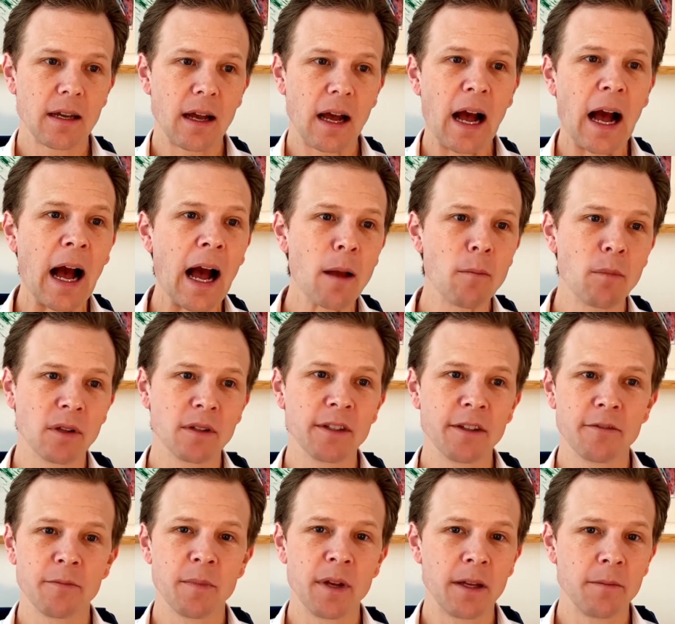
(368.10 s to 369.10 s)
I
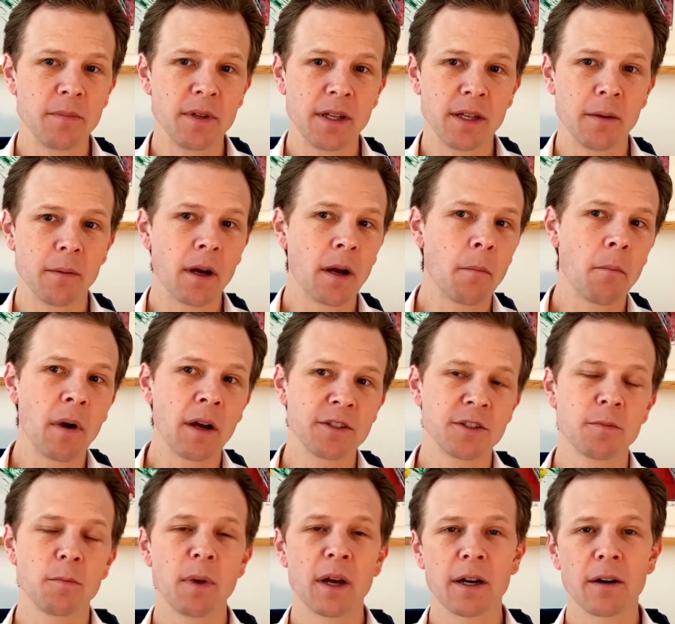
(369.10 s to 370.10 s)
believe made me a
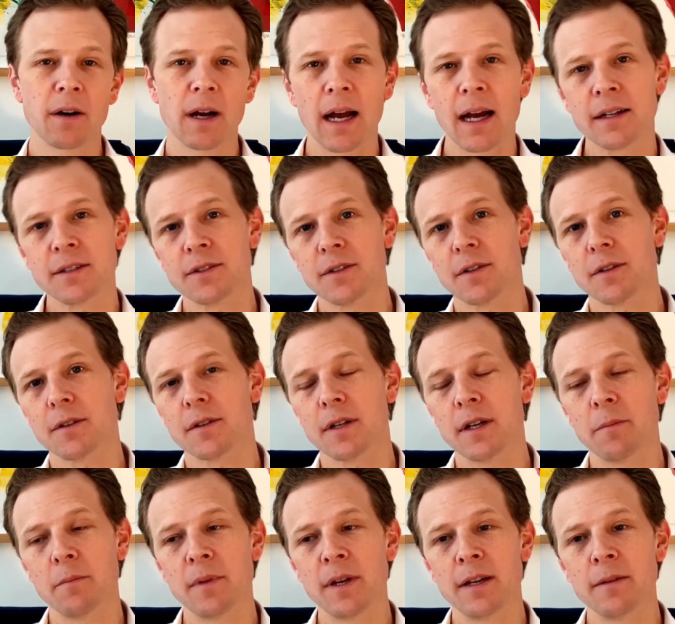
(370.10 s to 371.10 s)
much better actor.
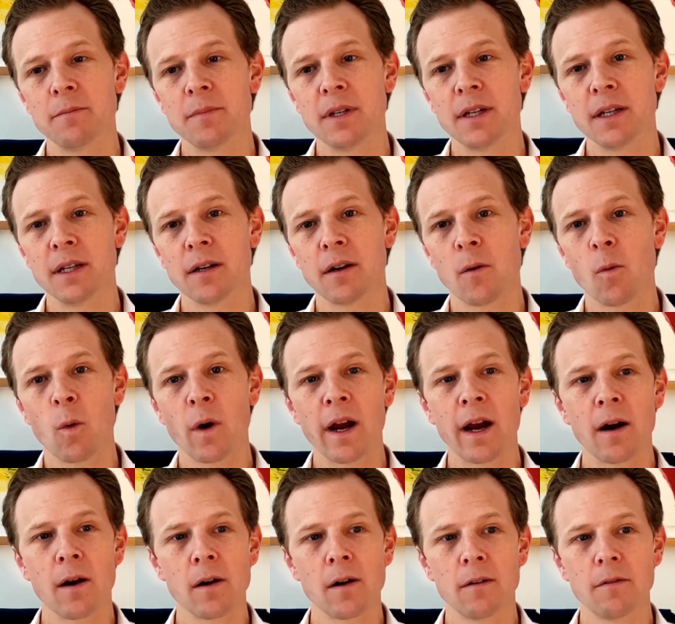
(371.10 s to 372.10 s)
It made me
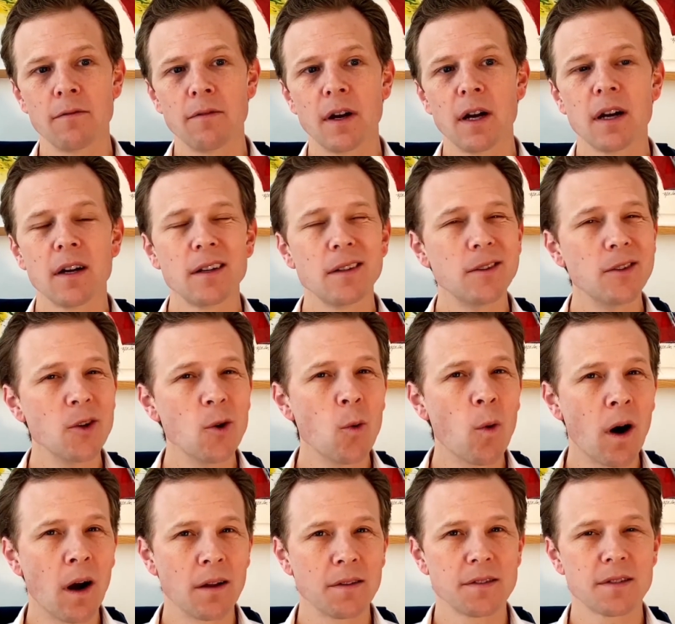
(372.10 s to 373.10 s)
aware of
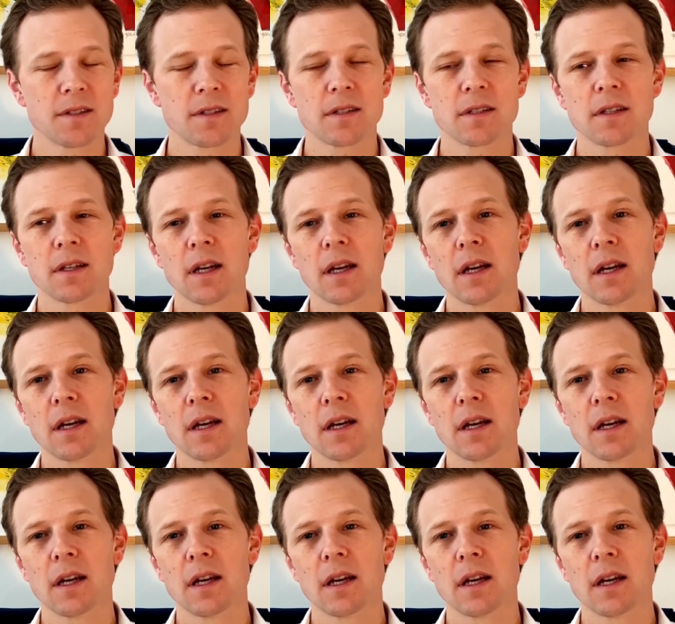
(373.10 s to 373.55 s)
nuance.